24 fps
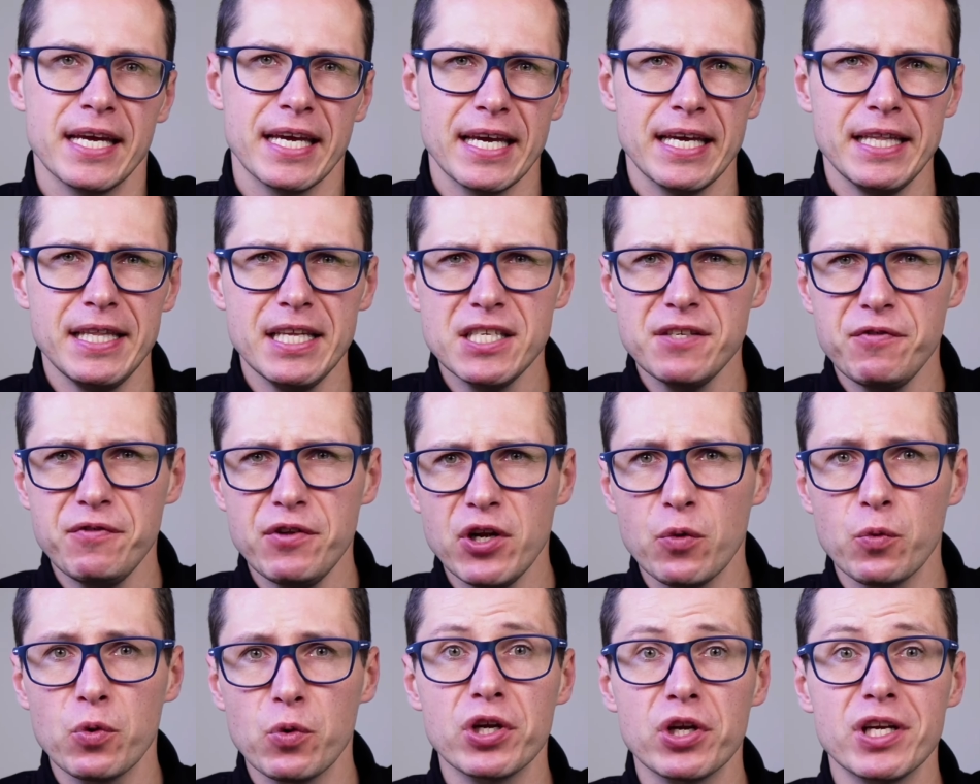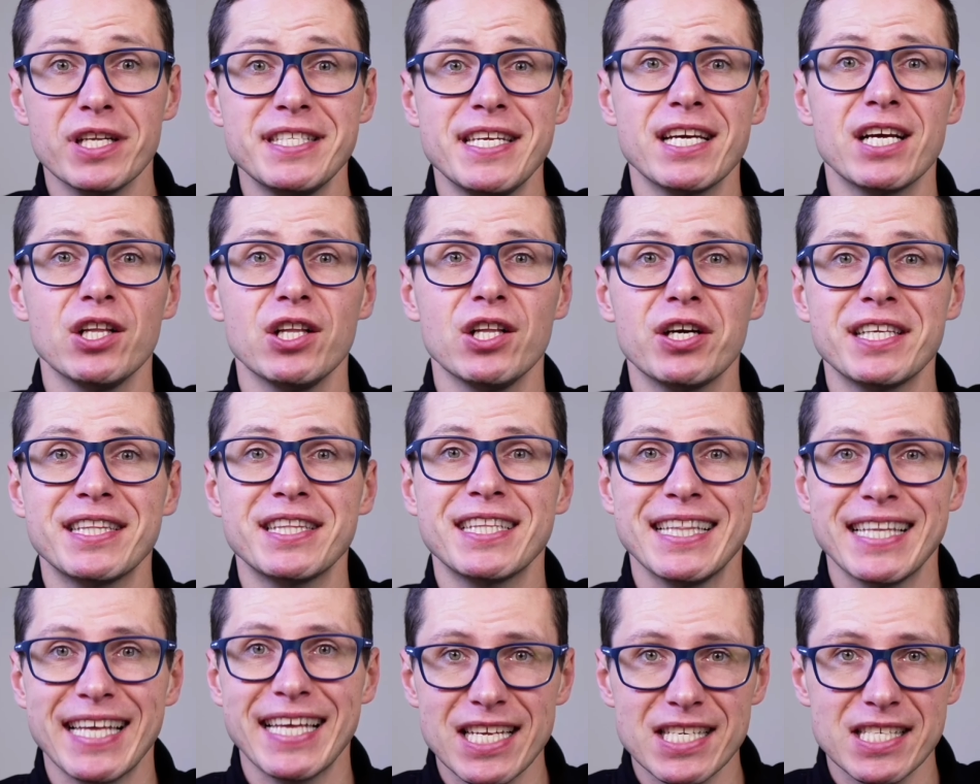In this video, we're going to take a look at
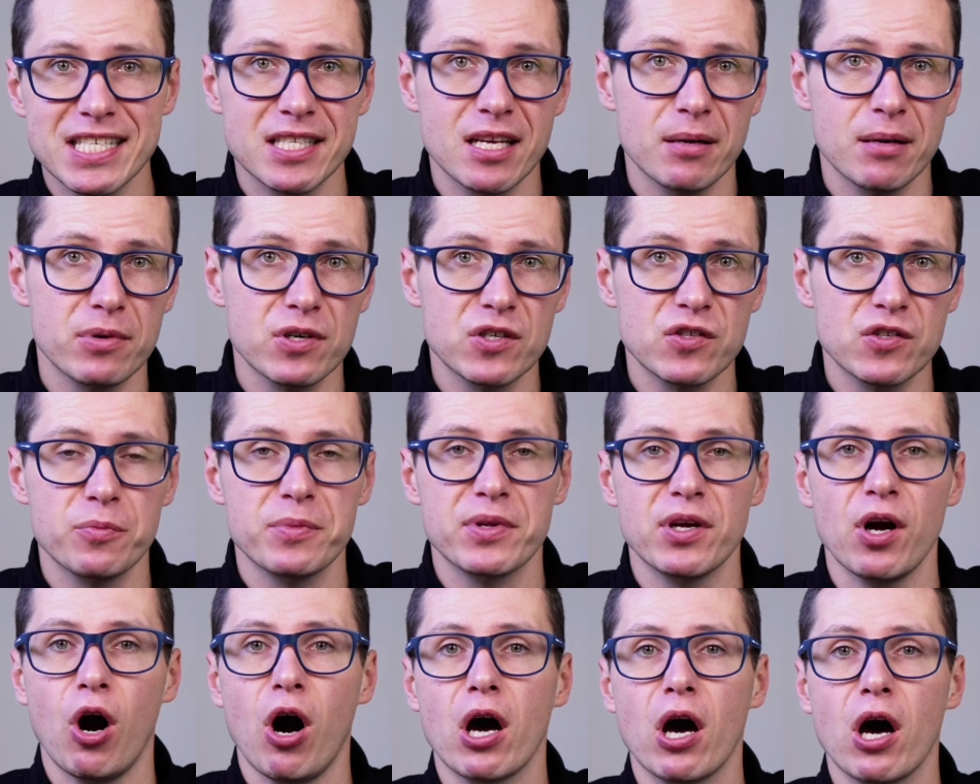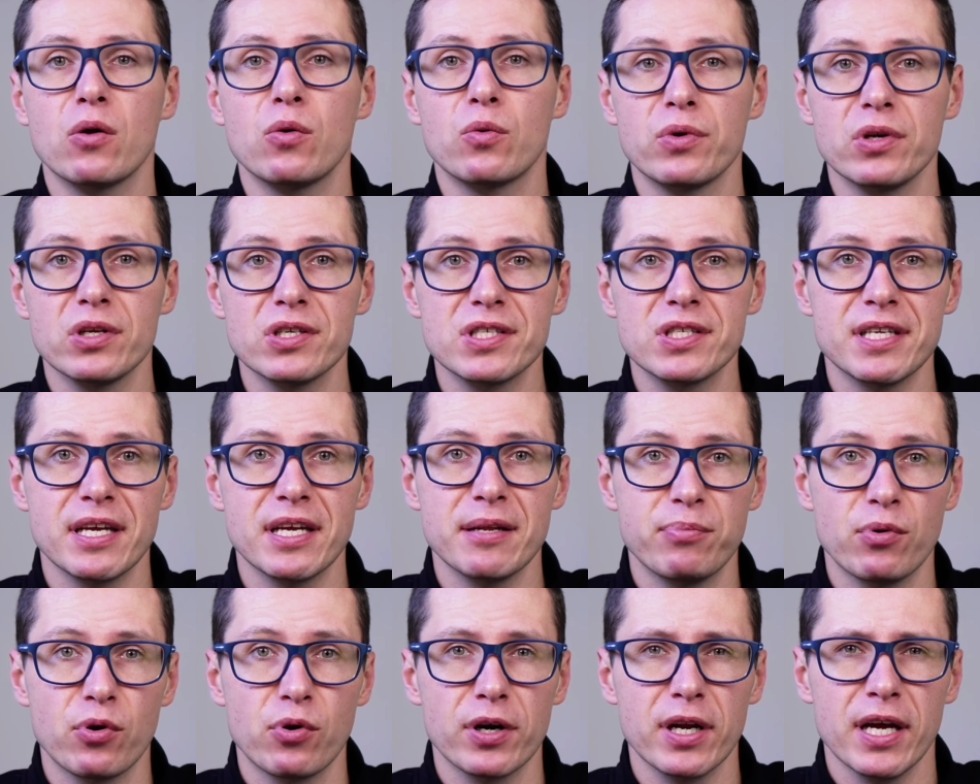the latest numbers from the Ottawa Real
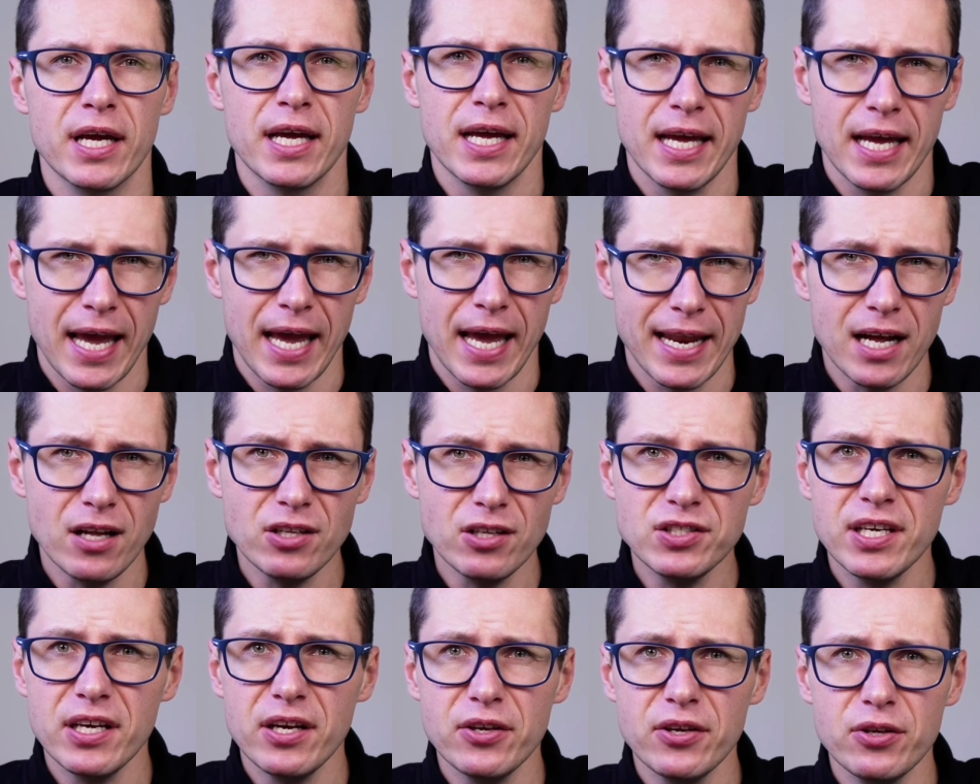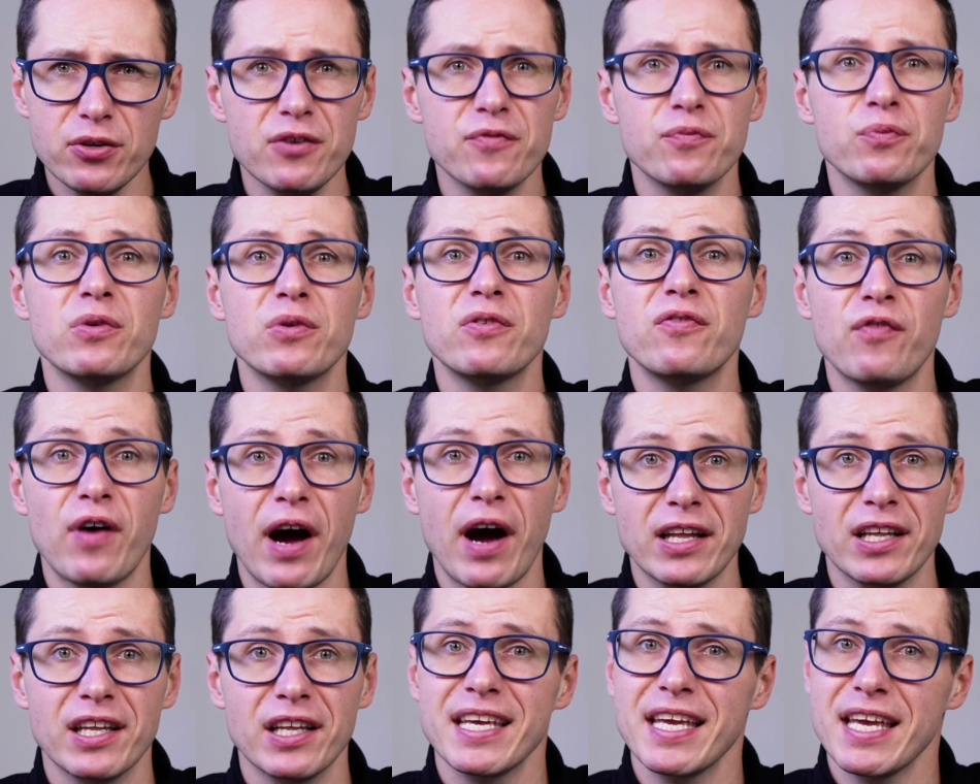Estate Board, and I'll tell you if we're
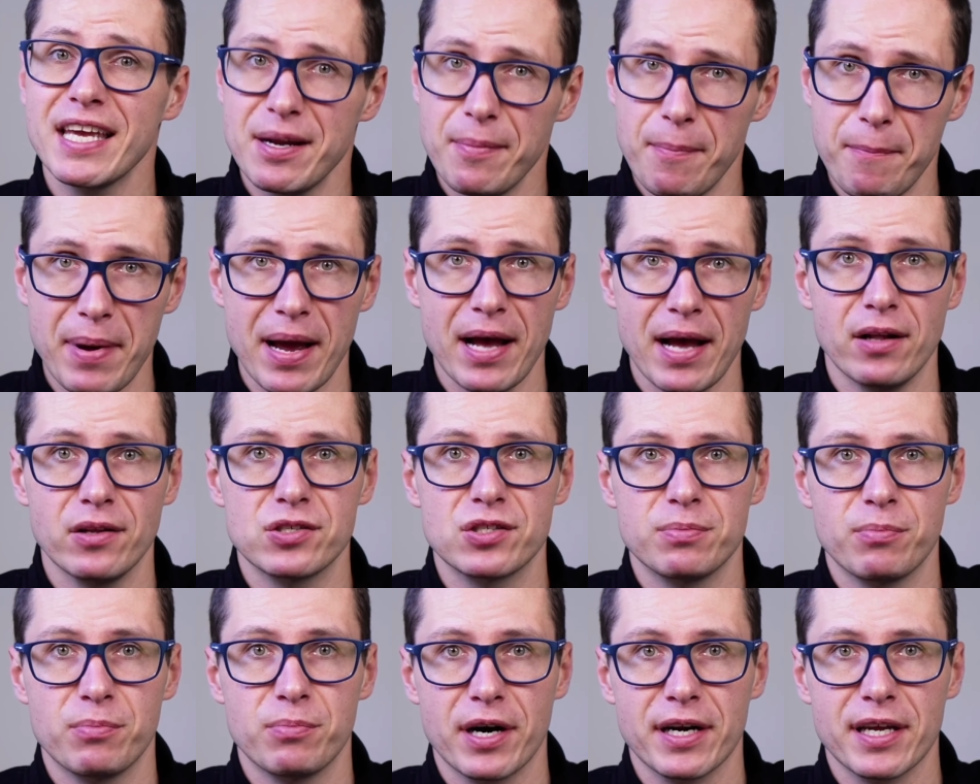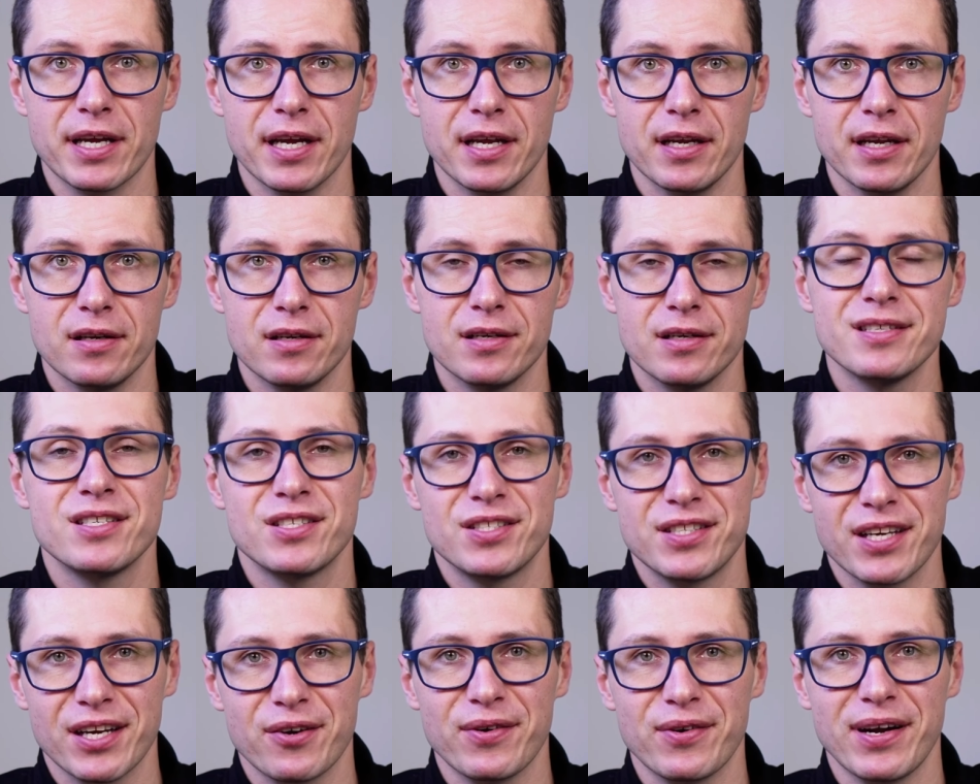finally in a balanced market.
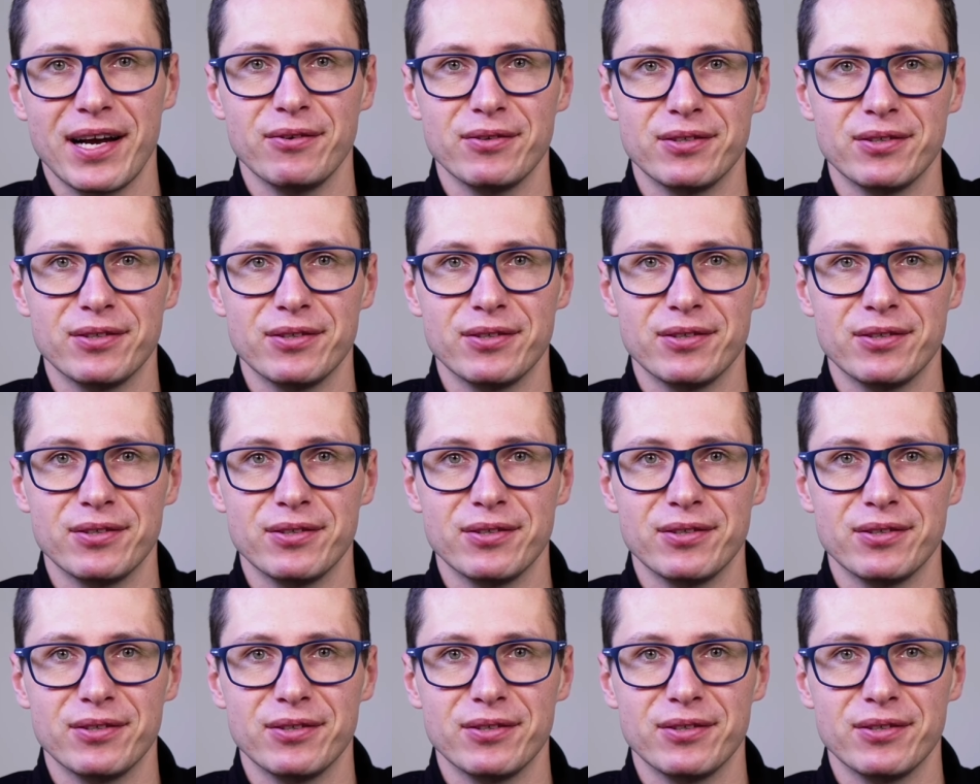Stick around.